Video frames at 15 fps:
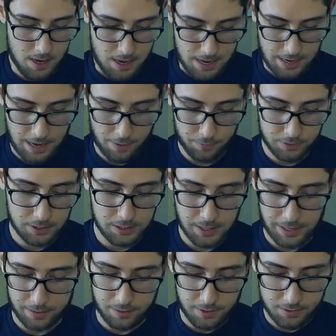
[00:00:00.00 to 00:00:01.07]
and I really
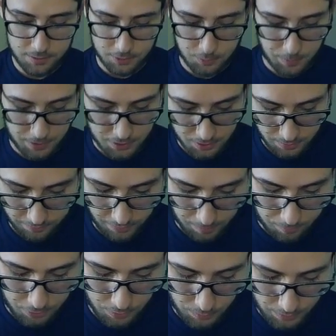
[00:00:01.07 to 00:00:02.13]
like these, especially if I'm
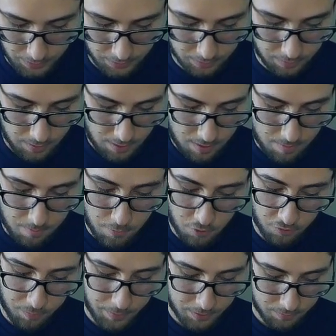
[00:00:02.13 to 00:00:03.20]
doing
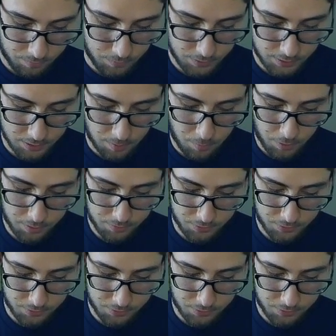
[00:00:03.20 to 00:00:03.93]
movement with someone.